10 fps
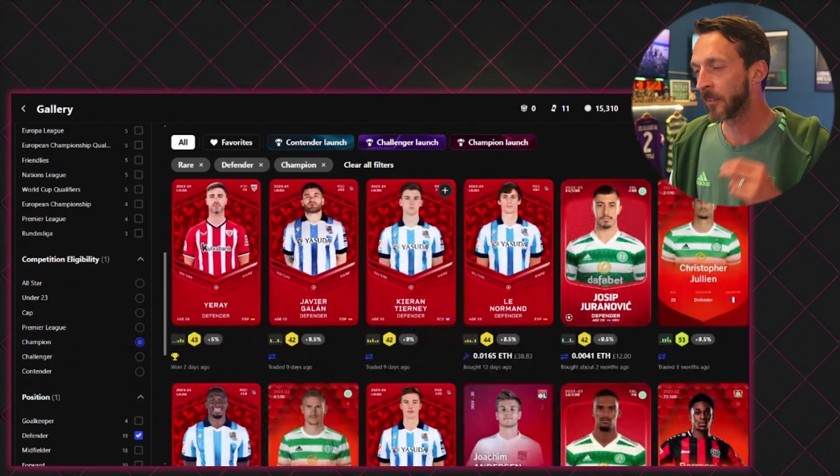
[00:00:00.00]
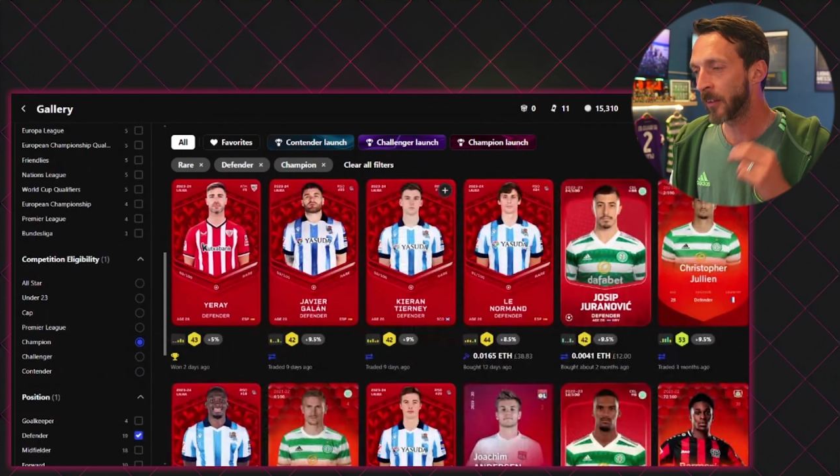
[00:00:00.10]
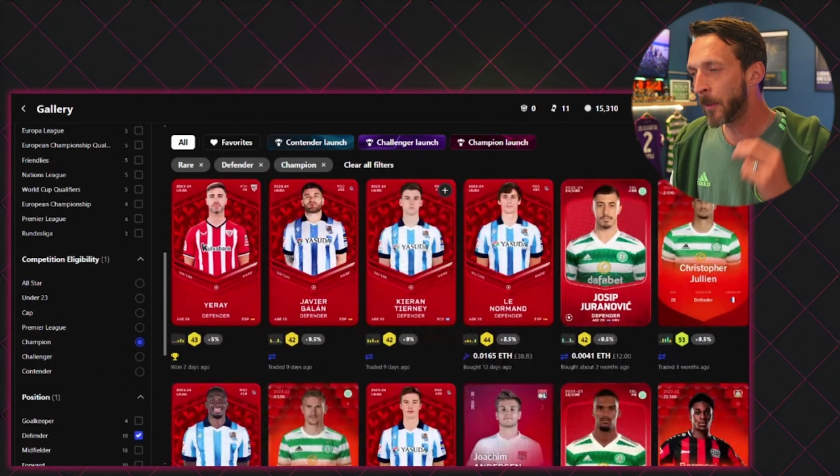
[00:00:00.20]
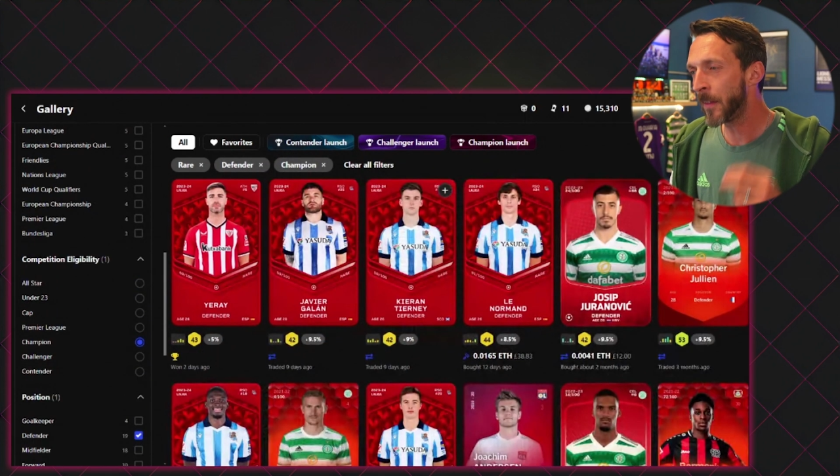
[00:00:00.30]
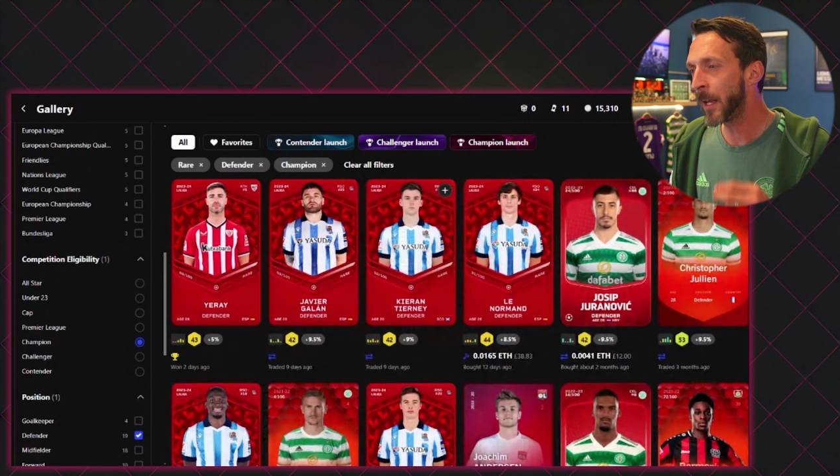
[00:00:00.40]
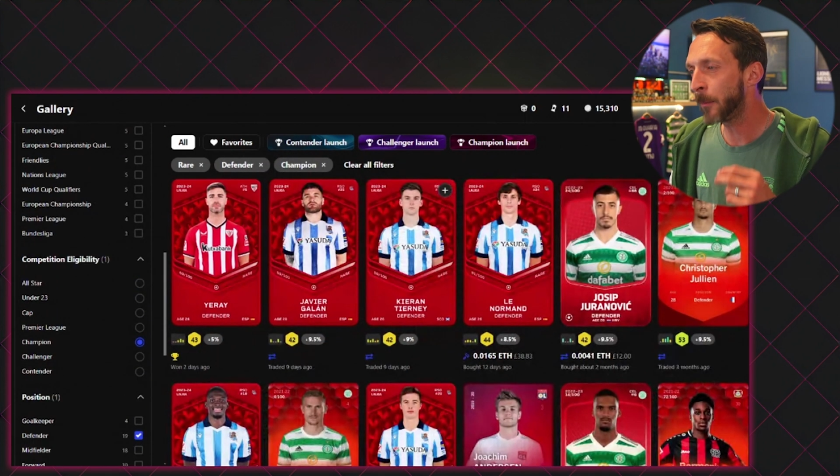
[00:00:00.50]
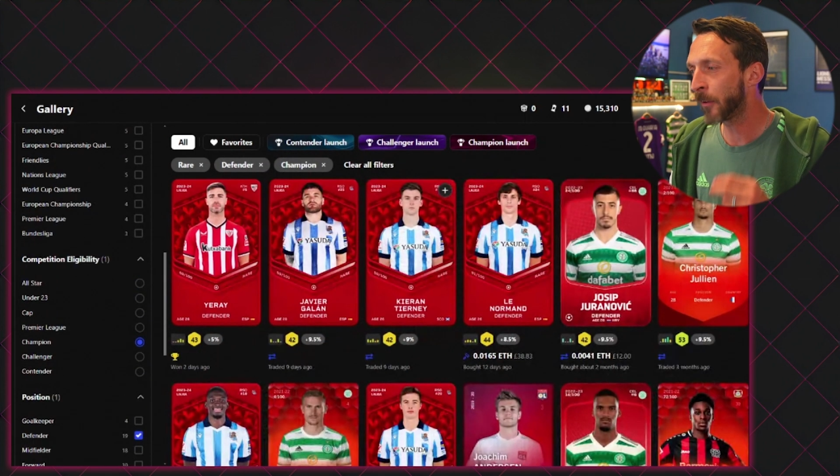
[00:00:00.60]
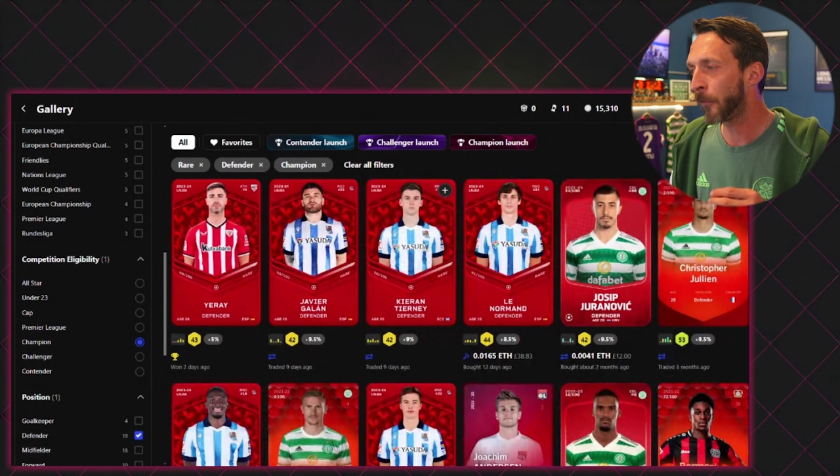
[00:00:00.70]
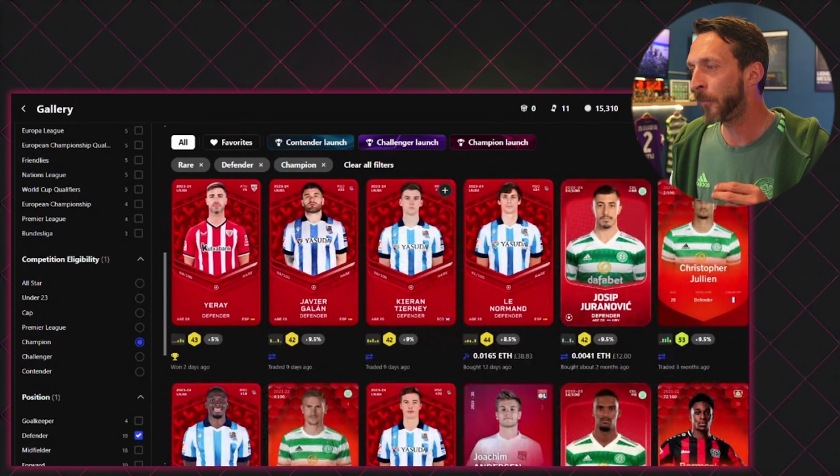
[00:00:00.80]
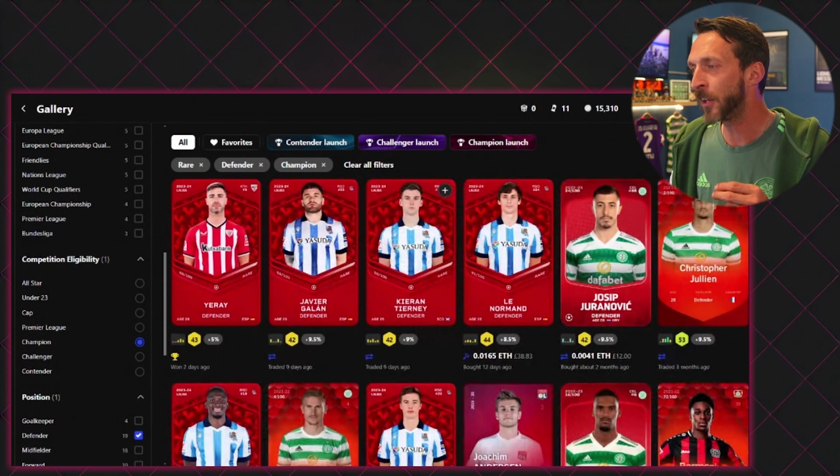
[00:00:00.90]
some of the names
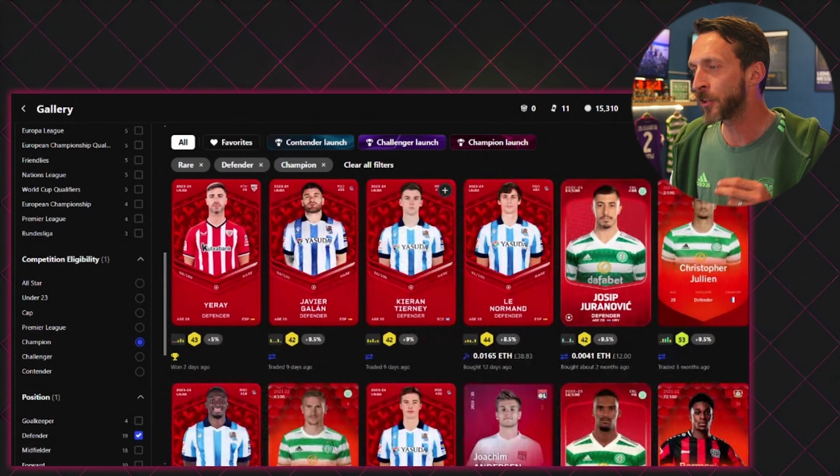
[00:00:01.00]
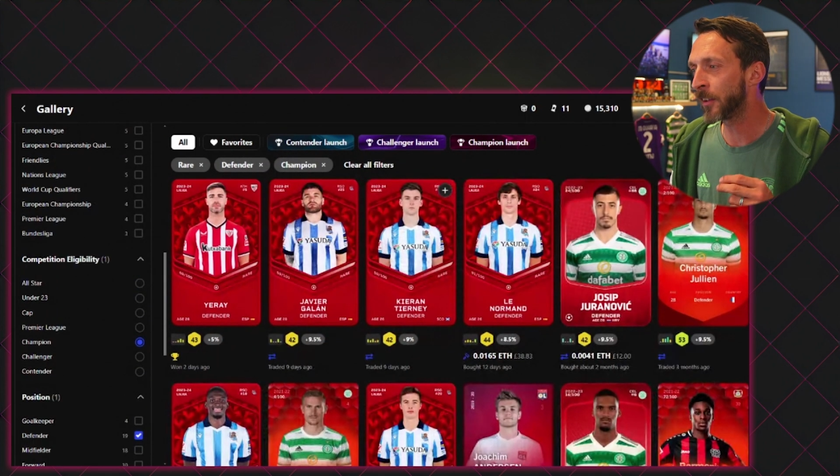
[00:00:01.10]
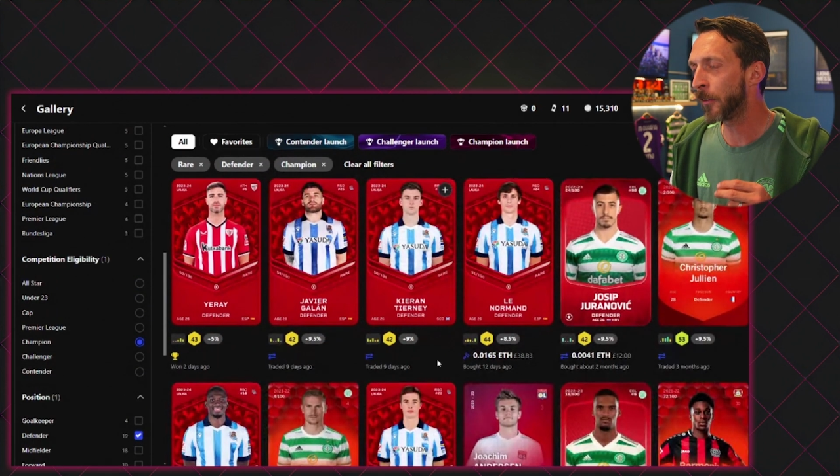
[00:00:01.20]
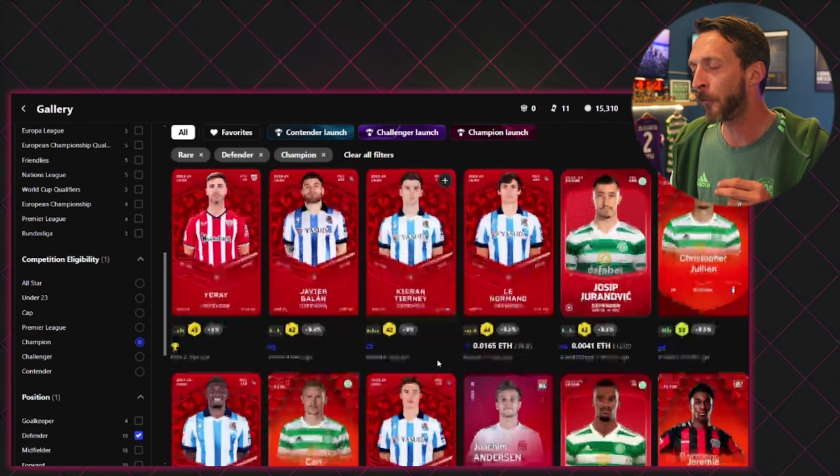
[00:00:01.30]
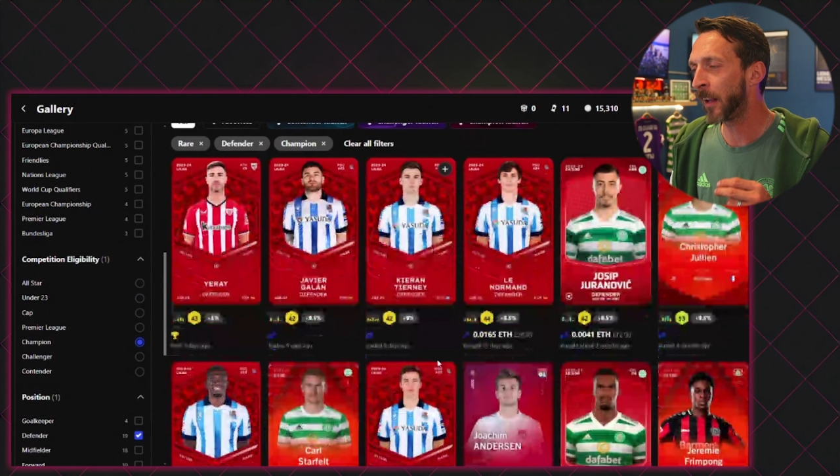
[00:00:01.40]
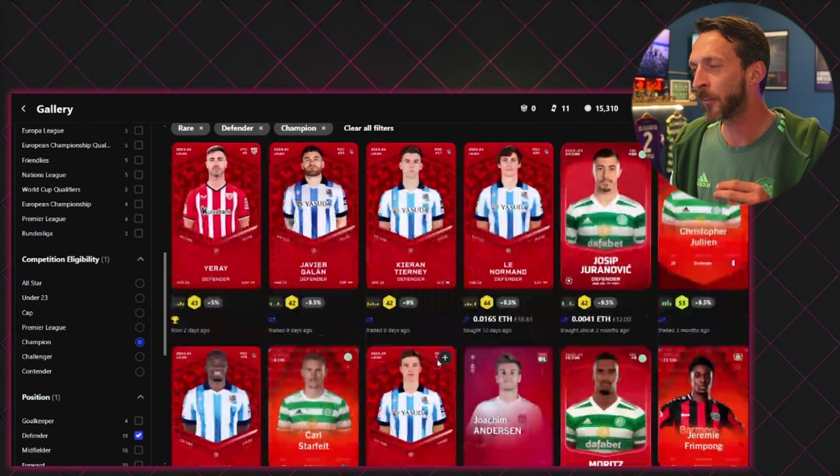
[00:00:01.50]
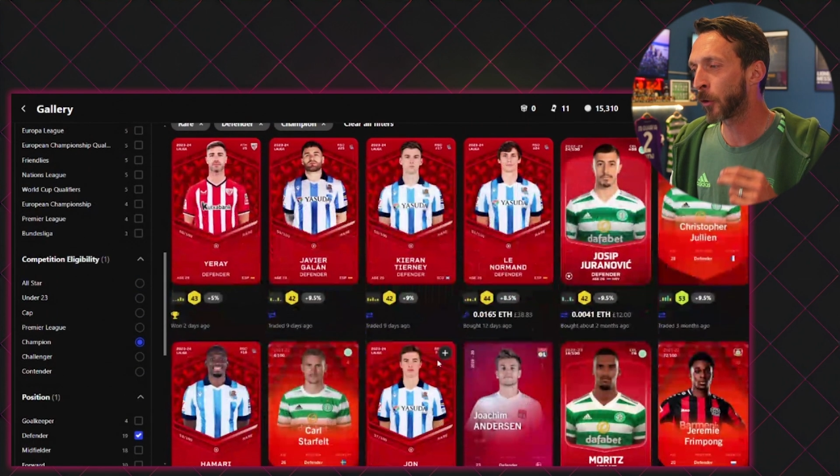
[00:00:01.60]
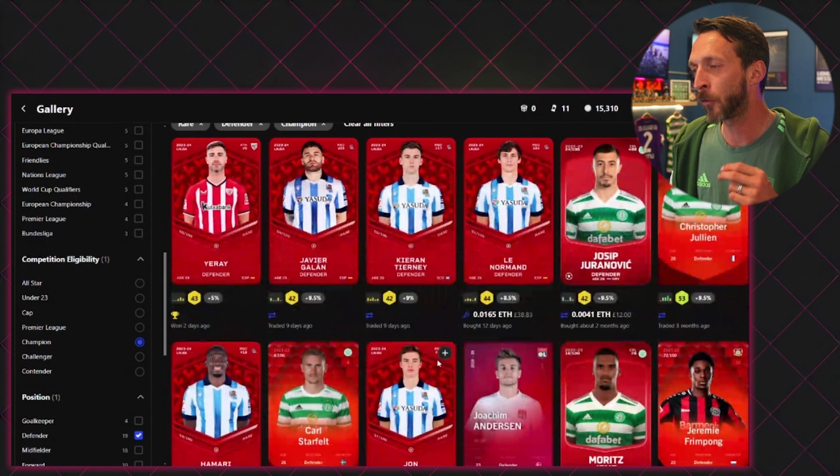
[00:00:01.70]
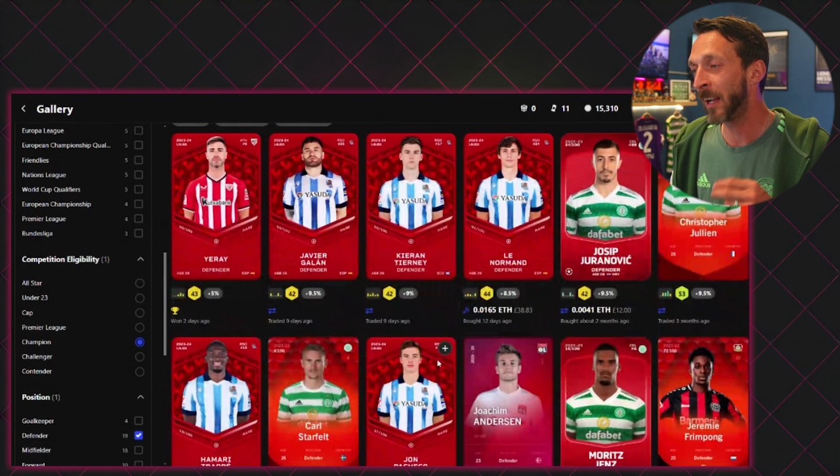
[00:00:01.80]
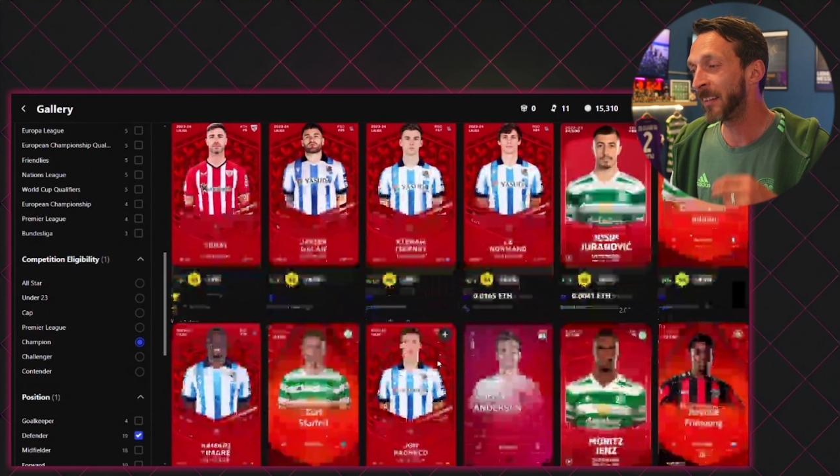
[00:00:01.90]
that have featured in defence
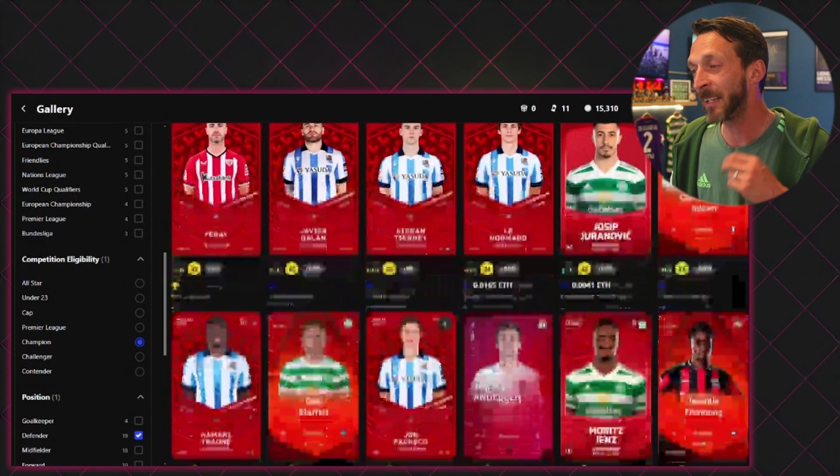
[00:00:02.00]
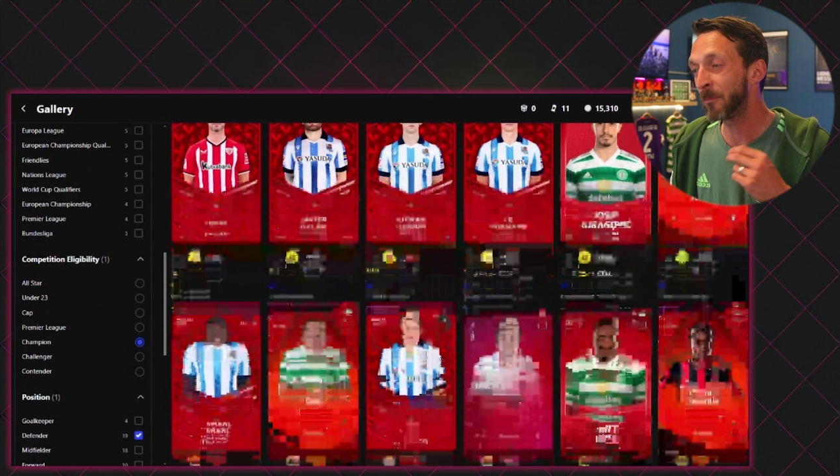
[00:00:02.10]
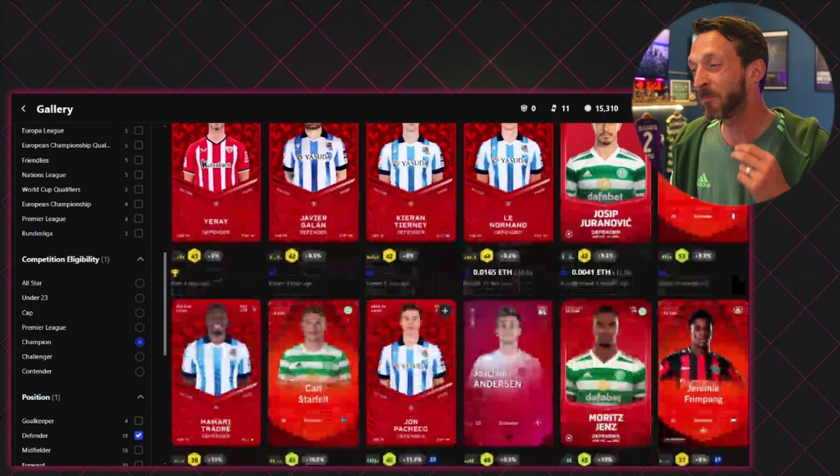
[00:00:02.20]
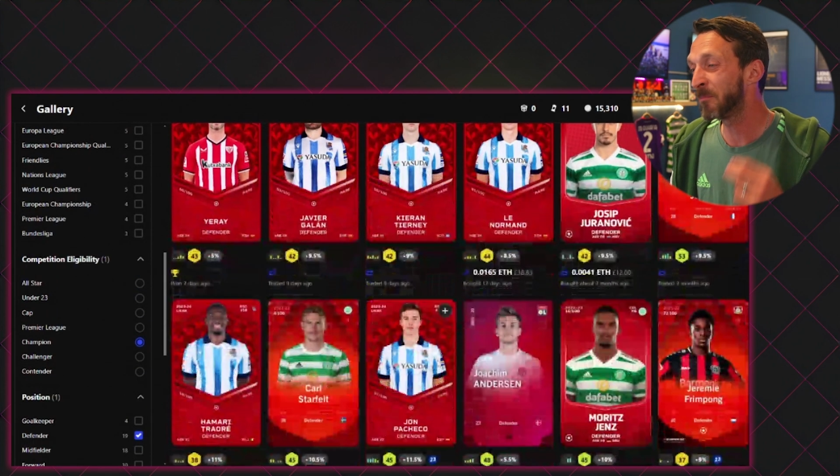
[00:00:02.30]
already